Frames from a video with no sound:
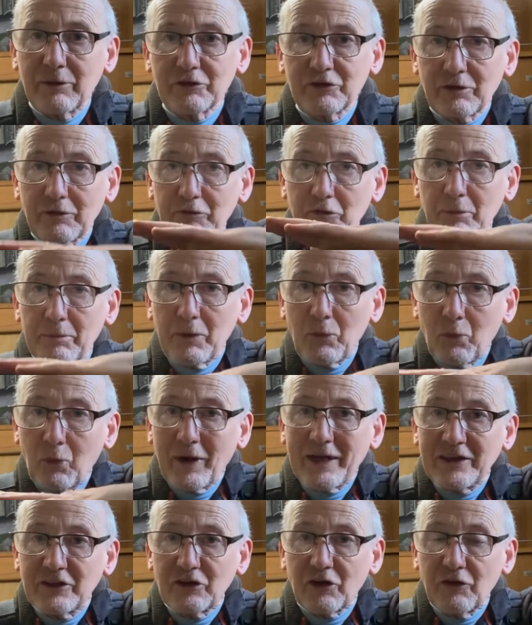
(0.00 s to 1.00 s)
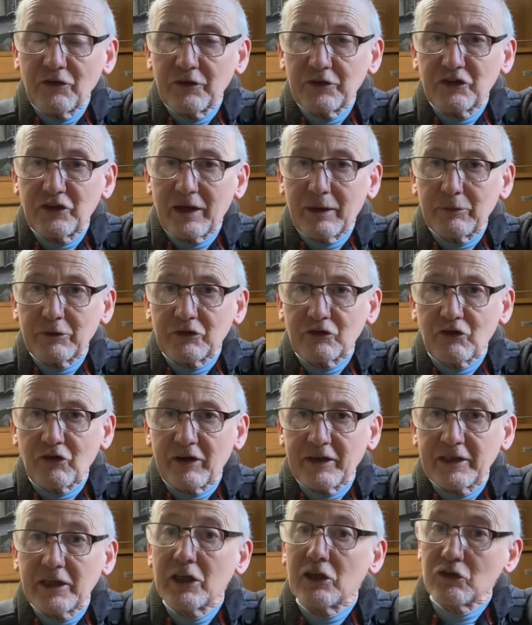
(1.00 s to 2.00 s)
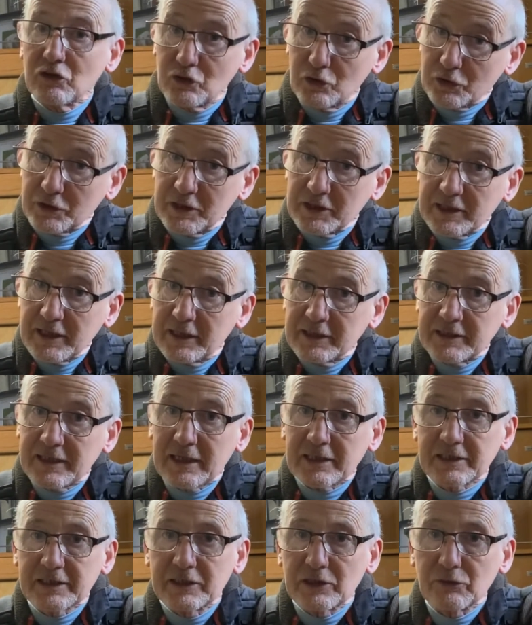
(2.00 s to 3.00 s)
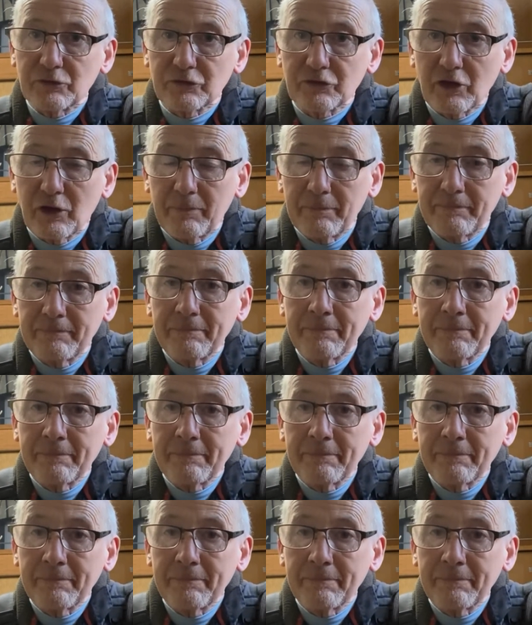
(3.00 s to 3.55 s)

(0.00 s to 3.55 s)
So I've got my weight on the shower tray, just in case that seal's gone.